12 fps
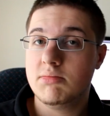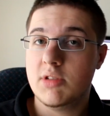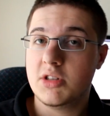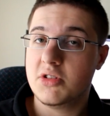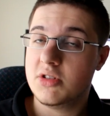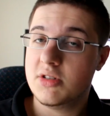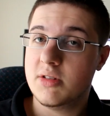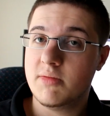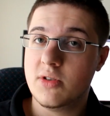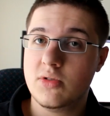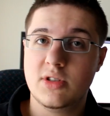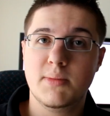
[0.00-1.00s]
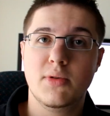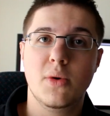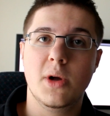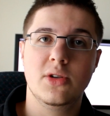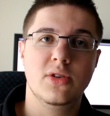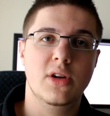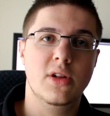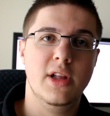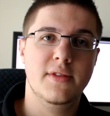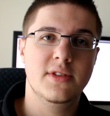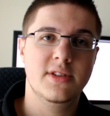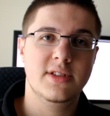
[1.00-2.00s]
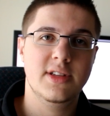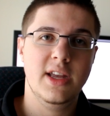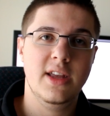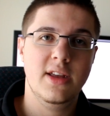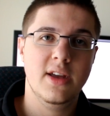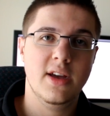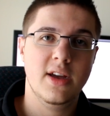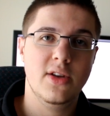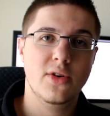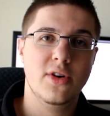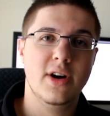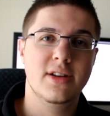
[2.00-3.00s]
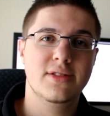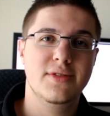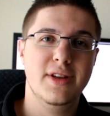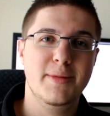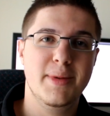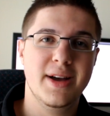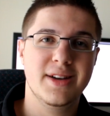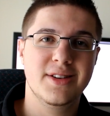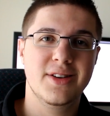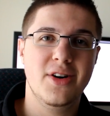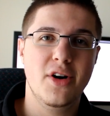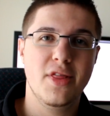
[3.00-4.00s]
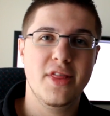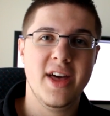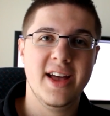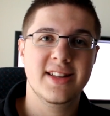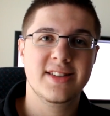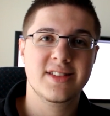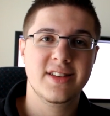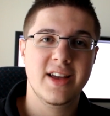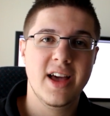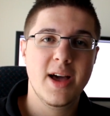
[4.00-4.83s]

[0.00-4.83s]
That's just a real simple question. I'd love to see your guys' feedback on that.